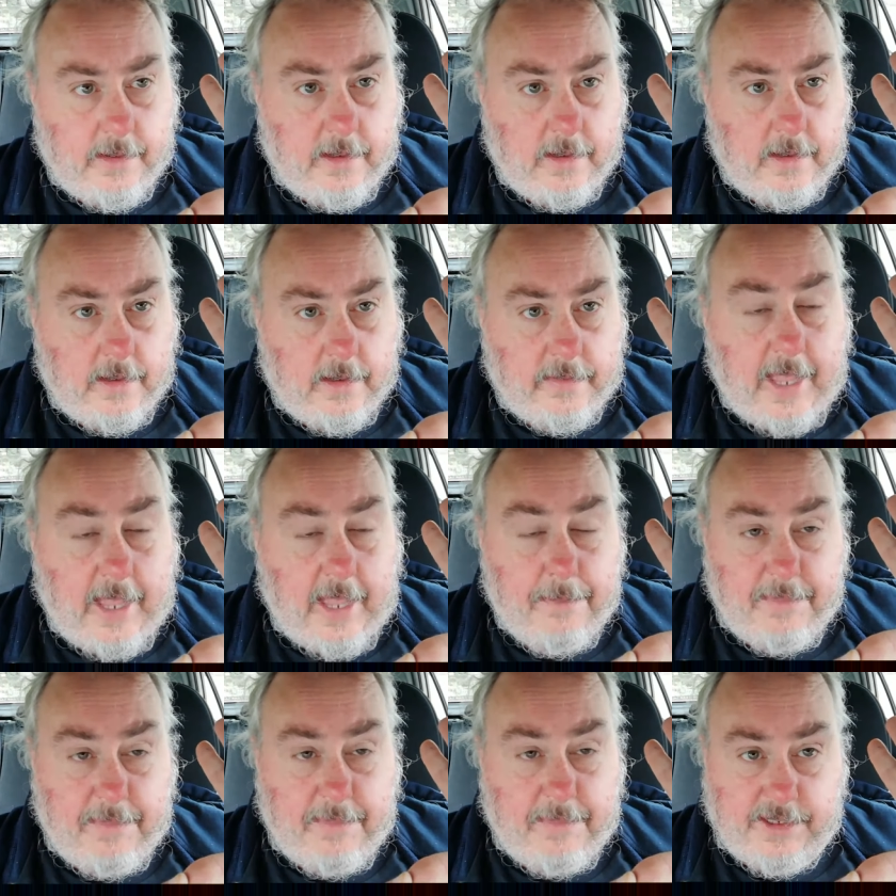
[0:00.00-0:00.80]
That
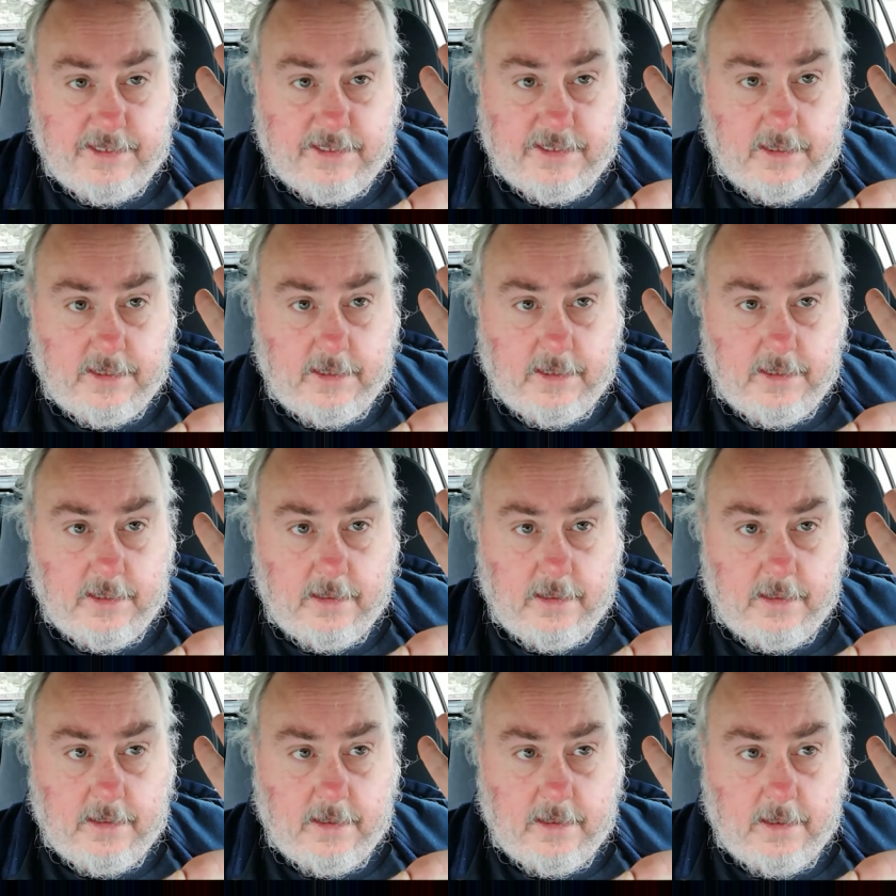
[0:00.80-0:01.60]
means
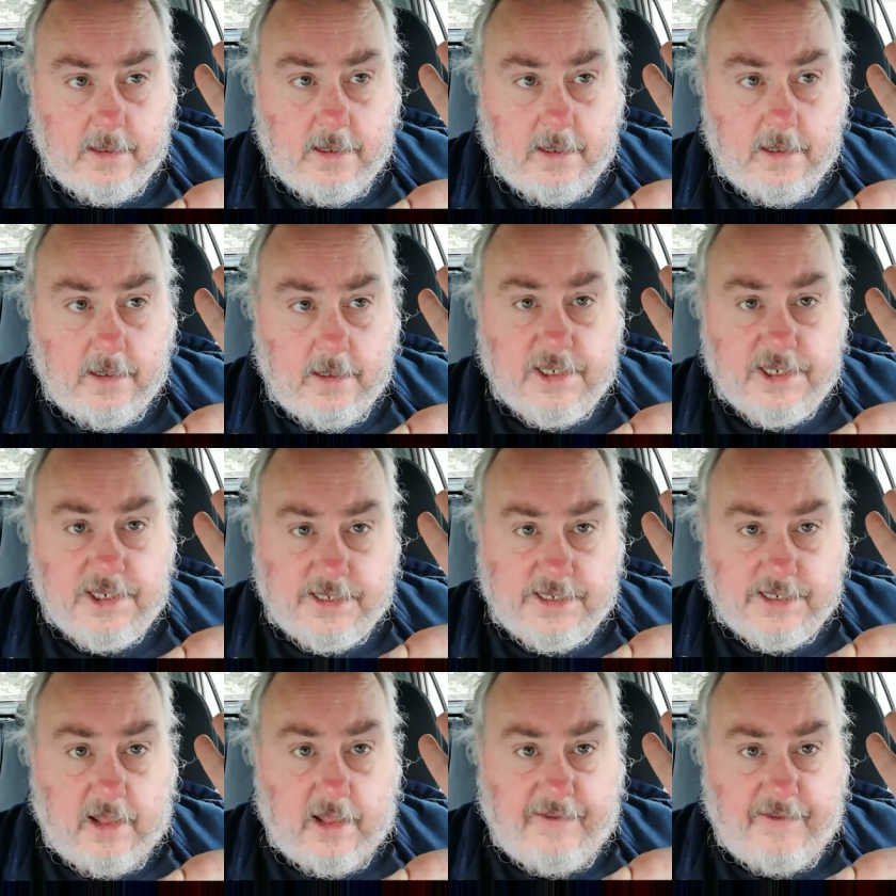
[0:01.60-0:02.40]
the
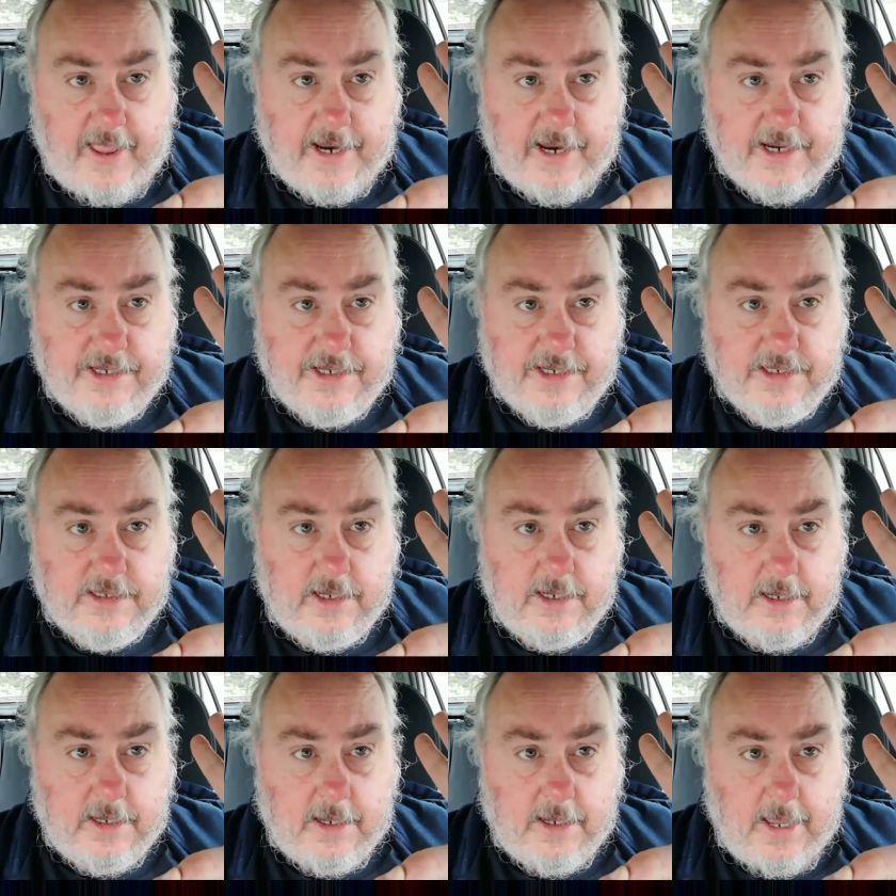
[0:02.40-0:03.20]
self-hex
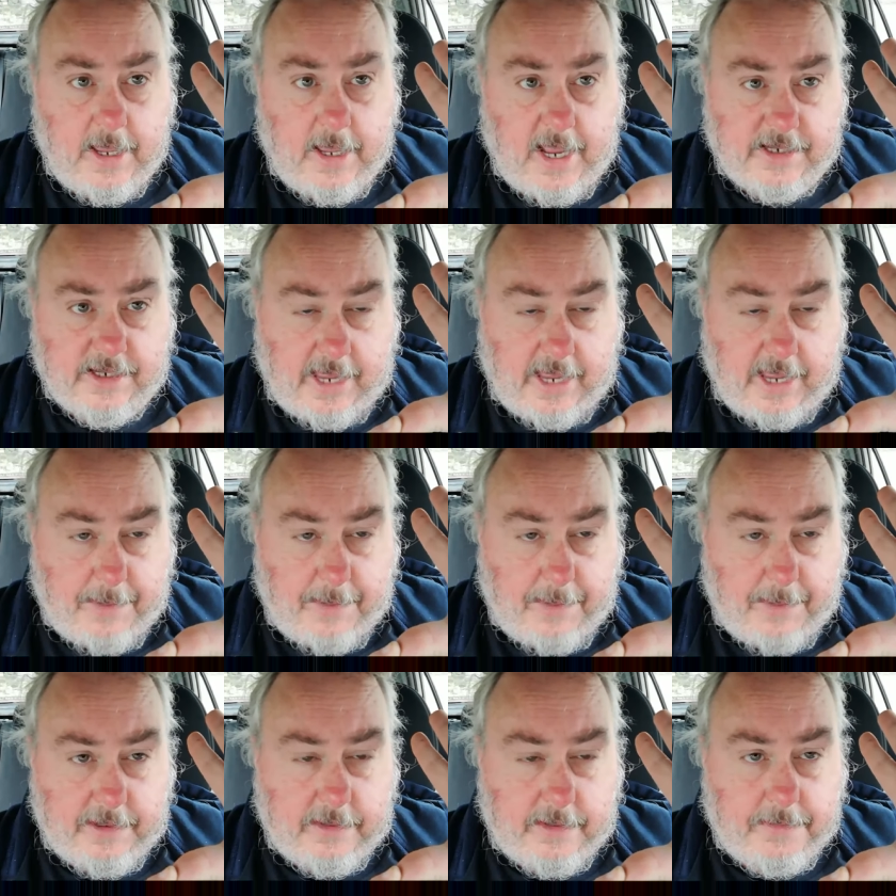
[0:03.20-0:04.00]
has
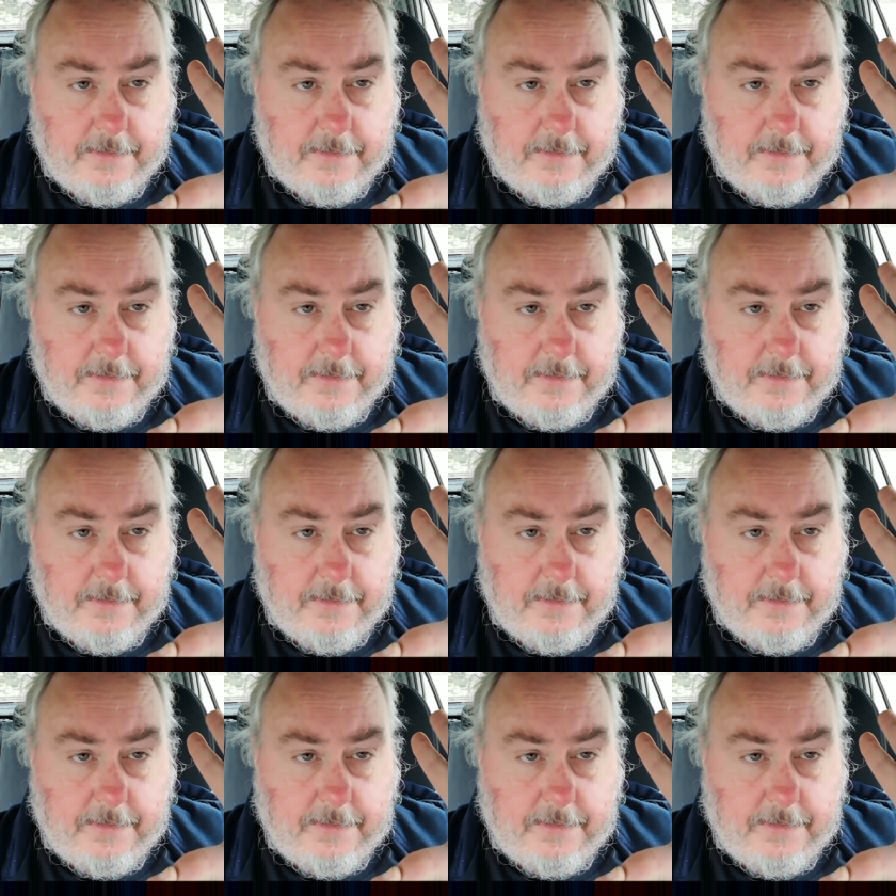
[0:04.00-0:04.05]
happened.